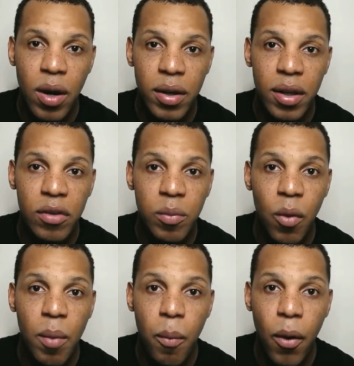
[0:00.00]
is more
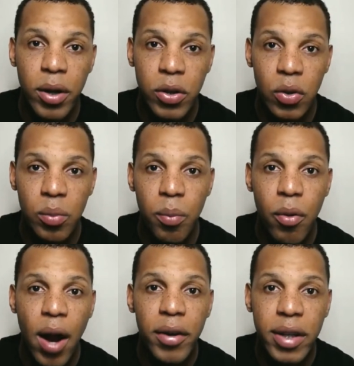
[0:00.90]
important to you,
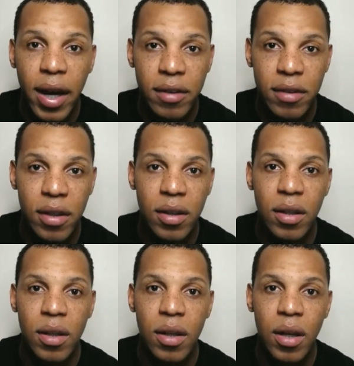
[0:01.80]
prioritize it.
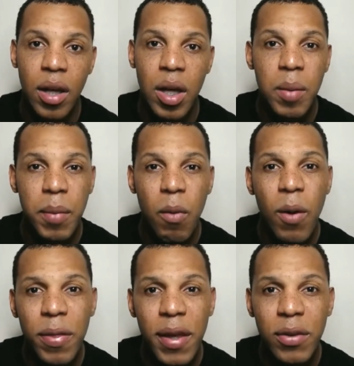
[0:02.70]
But
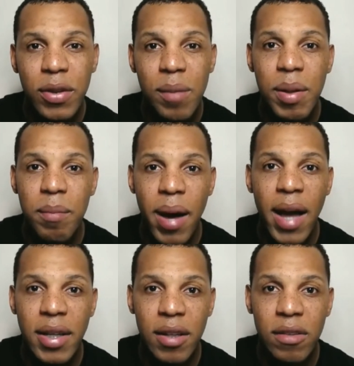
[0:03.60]
one thing to keep in
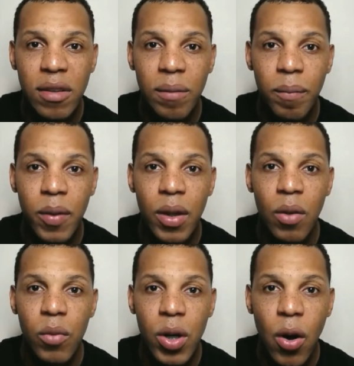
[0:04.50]
mind is,
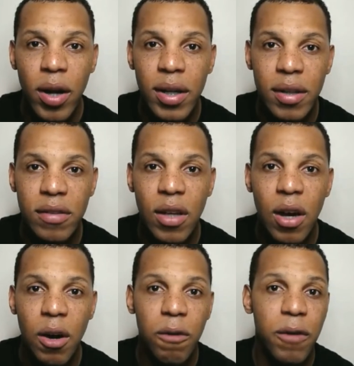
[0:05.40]
regardless
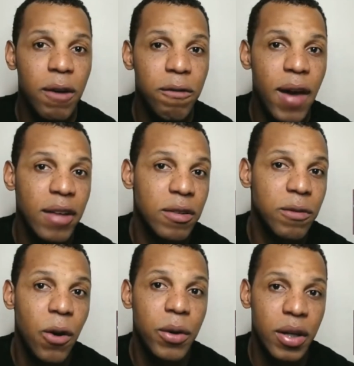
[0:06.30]
of how fast a
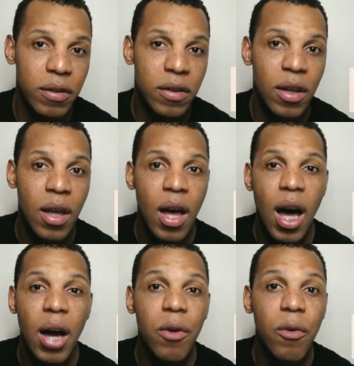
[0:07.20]
phone is,
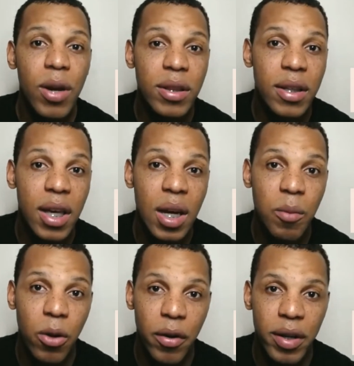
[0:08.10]
how great the
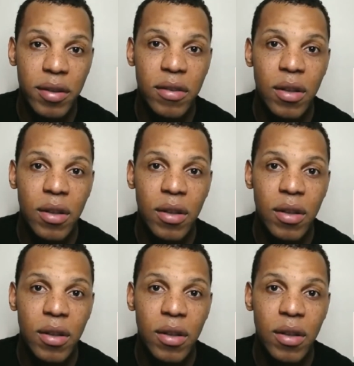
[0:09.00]
camera is,